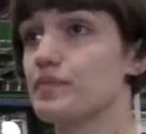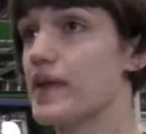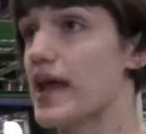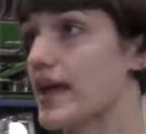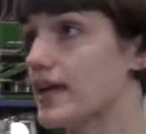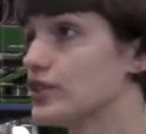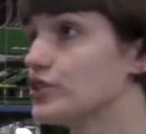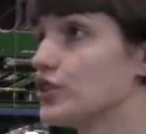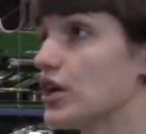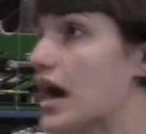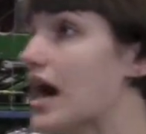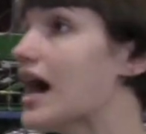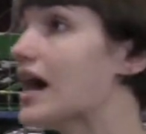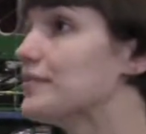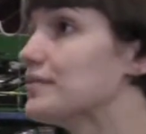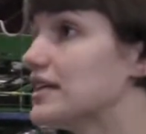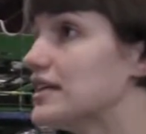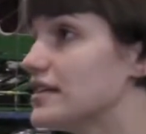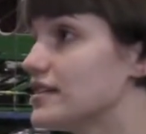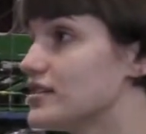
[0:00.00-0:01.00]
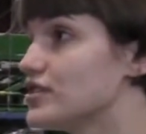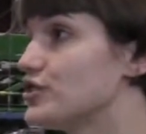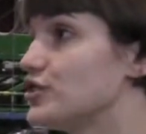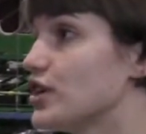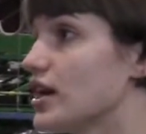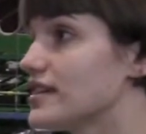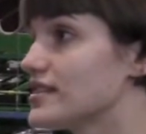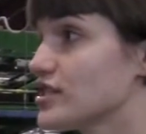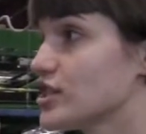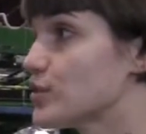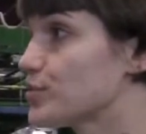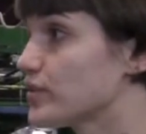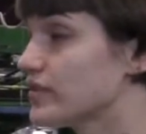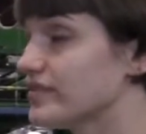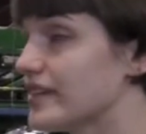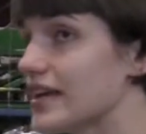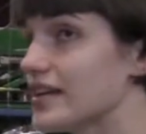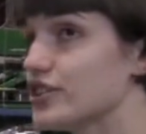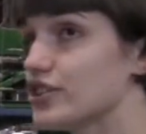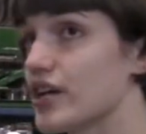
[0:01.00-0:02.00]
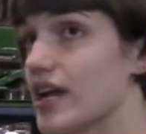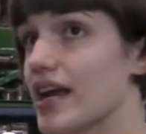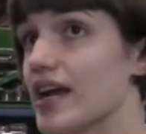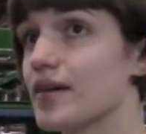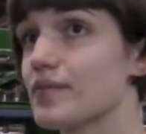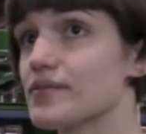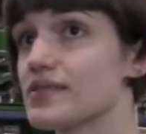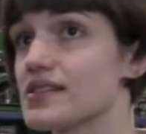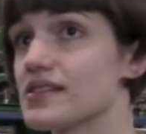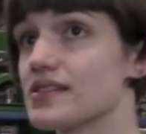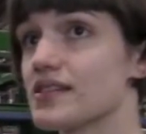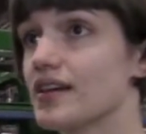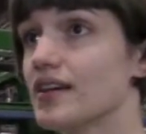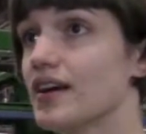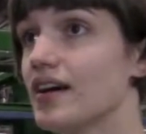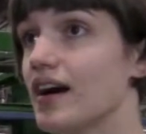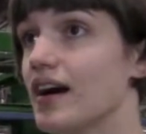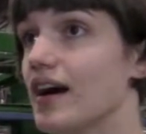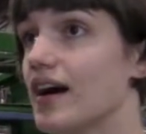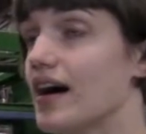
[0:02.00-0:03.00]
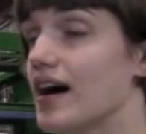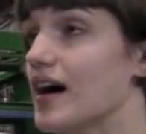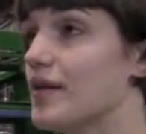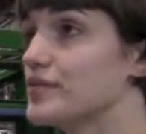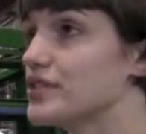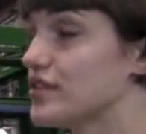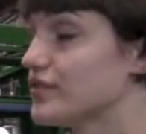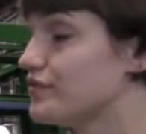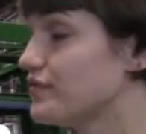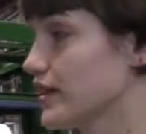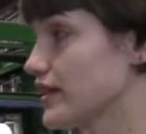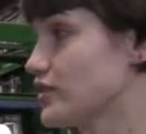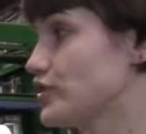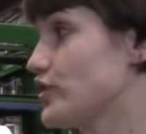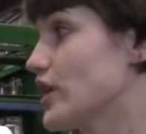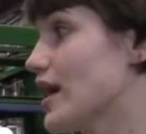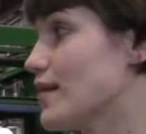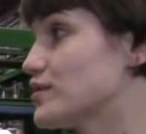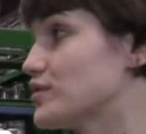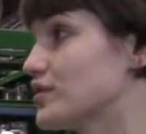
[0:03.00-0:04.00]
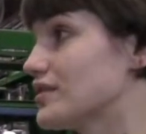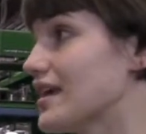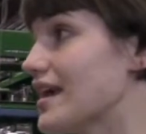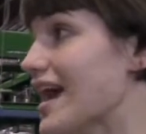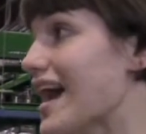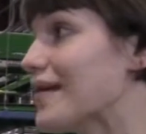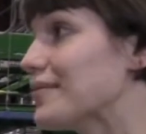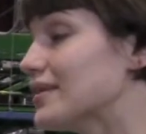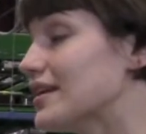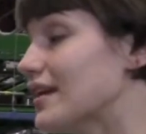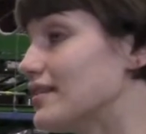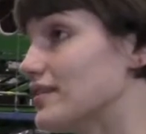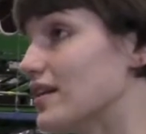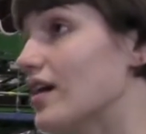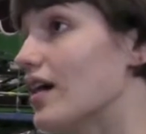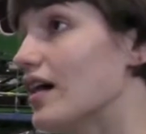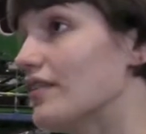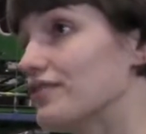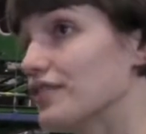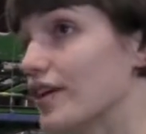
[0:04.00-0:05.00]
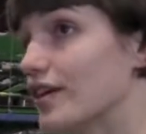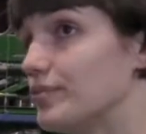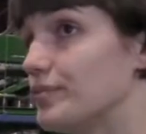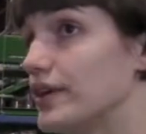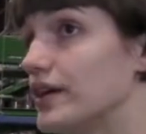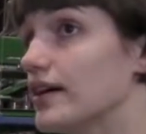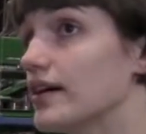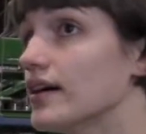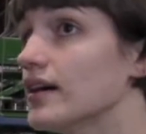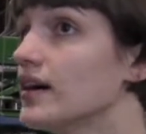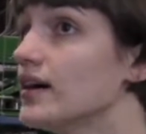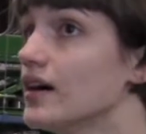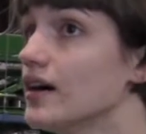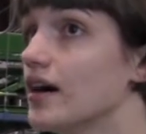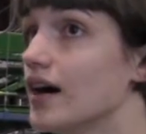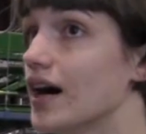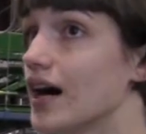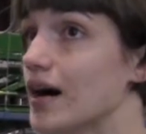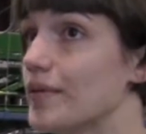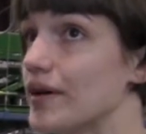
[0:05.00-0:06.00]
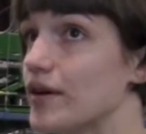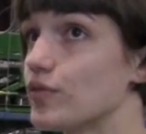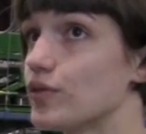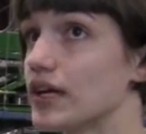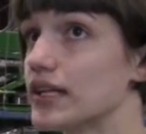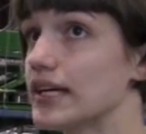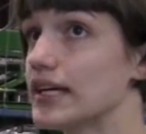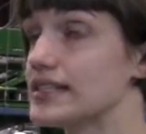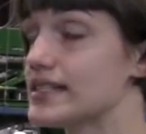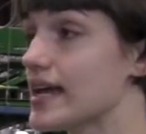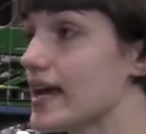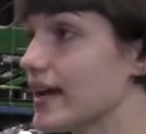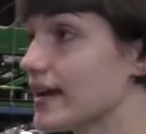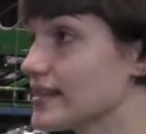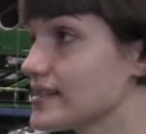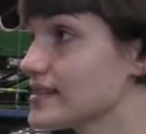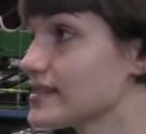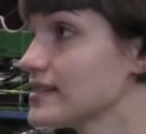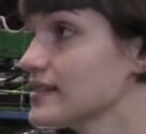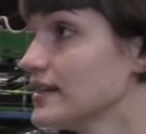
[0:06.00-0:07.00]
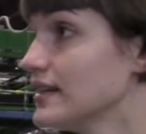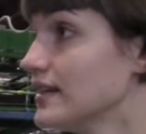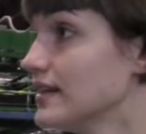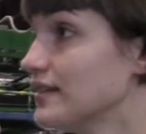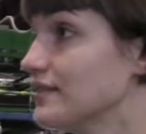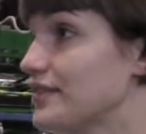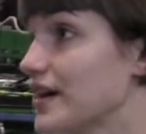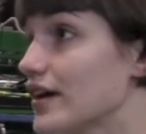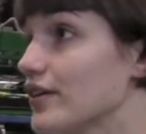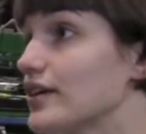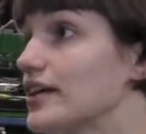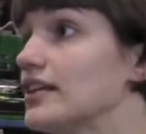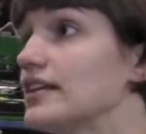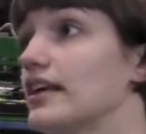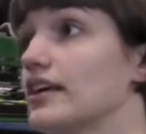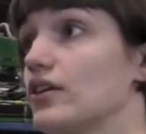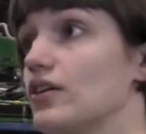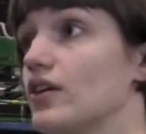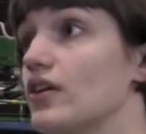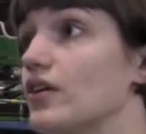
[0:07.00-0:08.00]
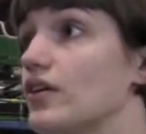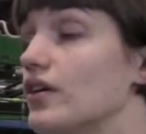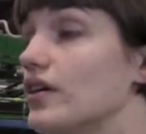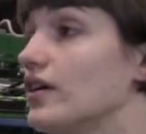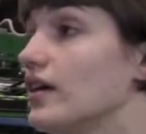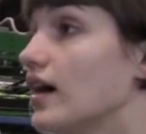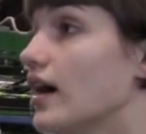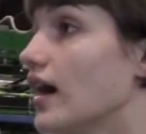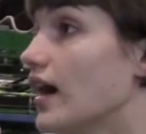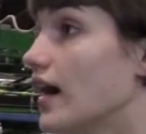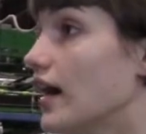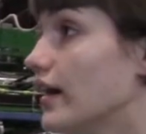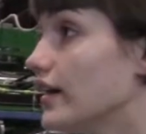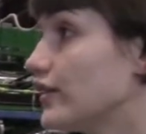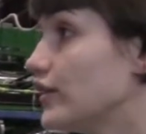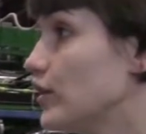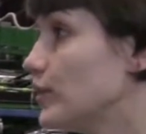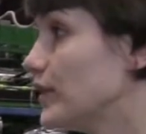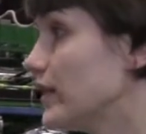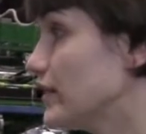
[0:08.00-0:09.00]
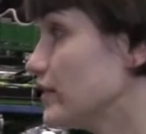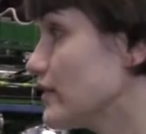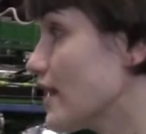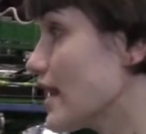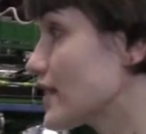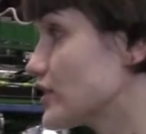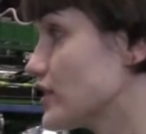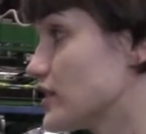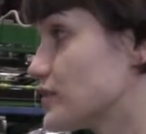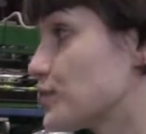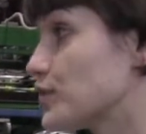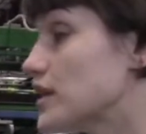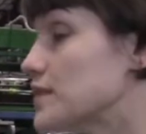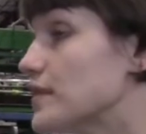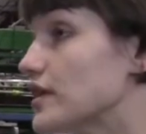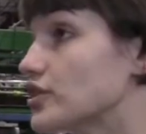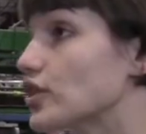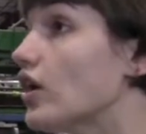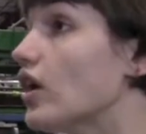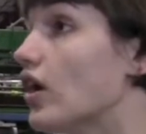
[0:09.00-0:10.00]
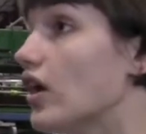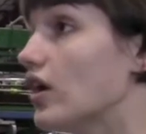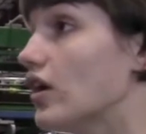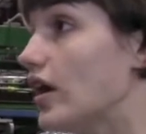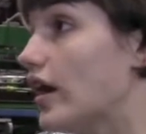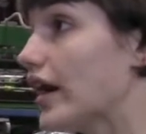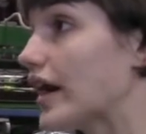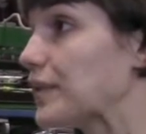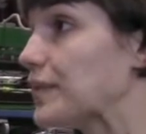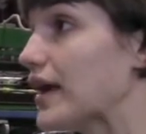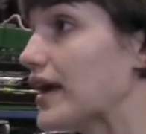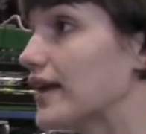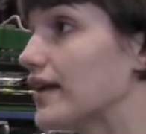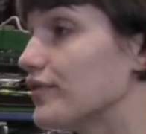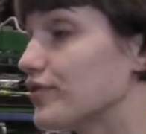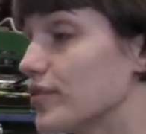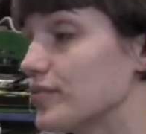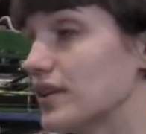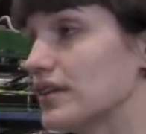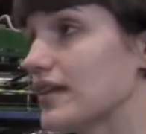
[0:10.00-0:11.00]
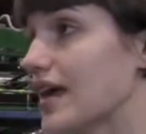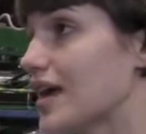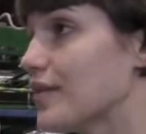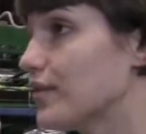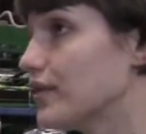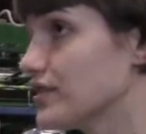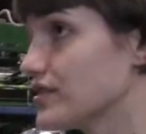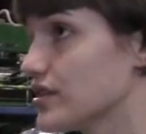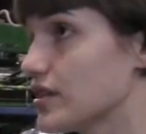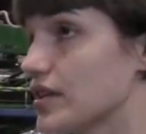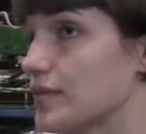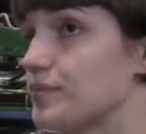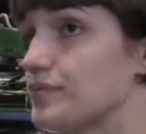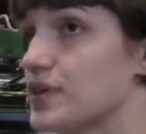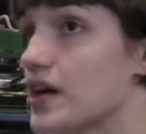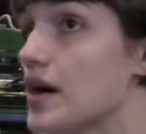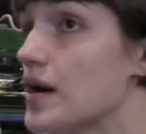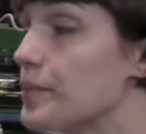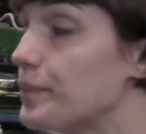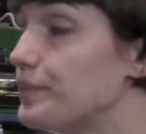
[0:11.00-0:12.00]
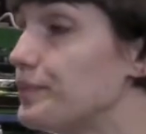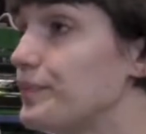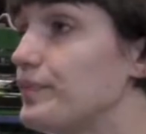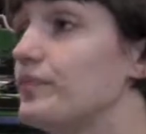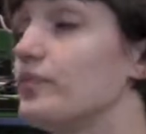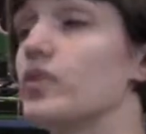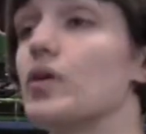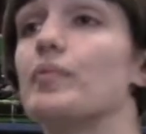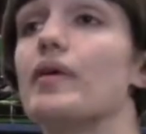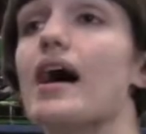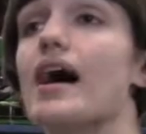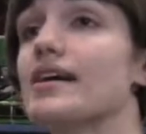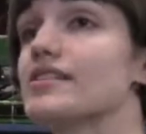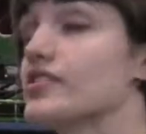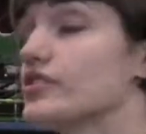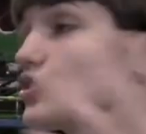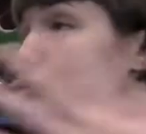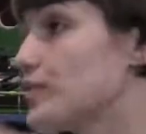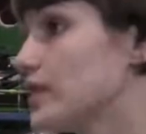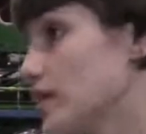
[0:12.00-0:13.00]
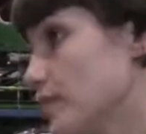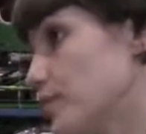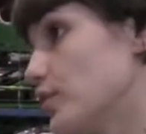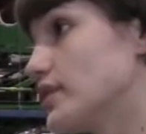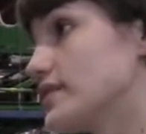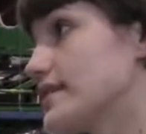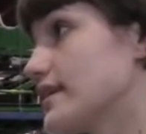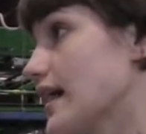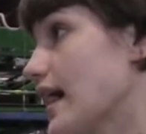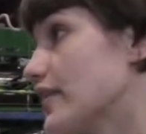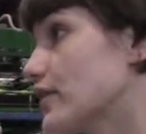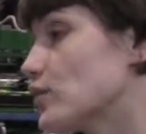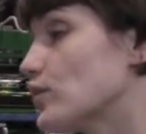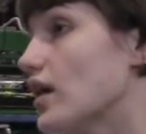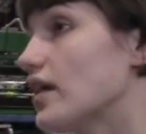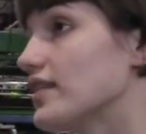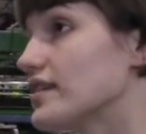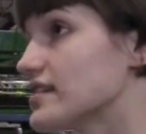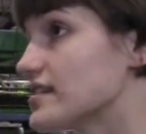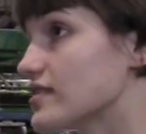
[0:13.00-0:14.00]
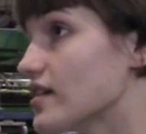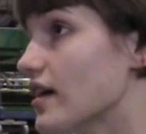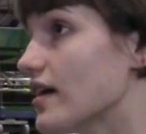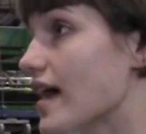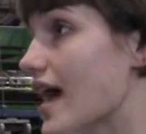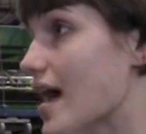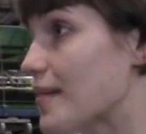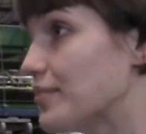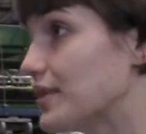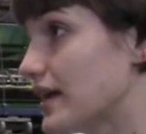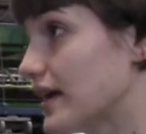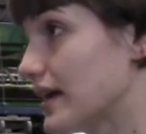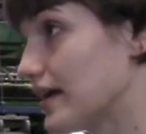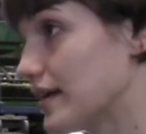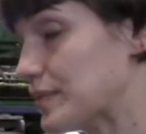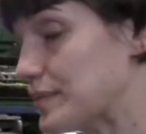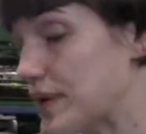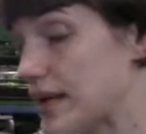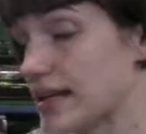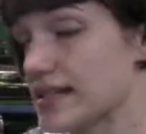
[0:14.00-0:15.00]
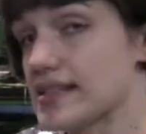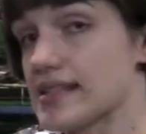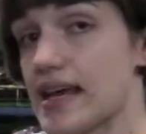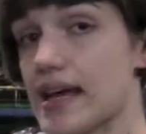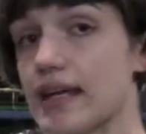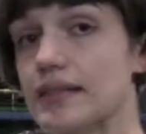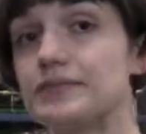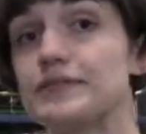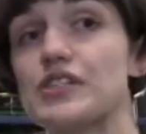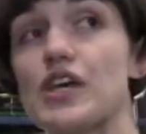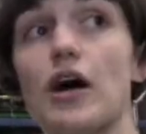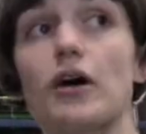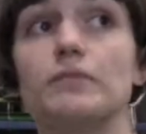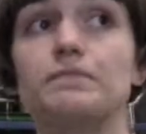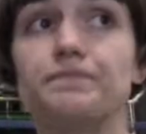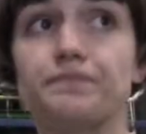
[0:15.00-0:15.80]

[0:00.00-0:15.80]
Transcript: main job is just to prevent jams, to fix jams when they happen, and to offload beer. It really takes very little human interaction. It's pretty much all automated from the labels. So the boxes are being put together while this is all happening and being sent. So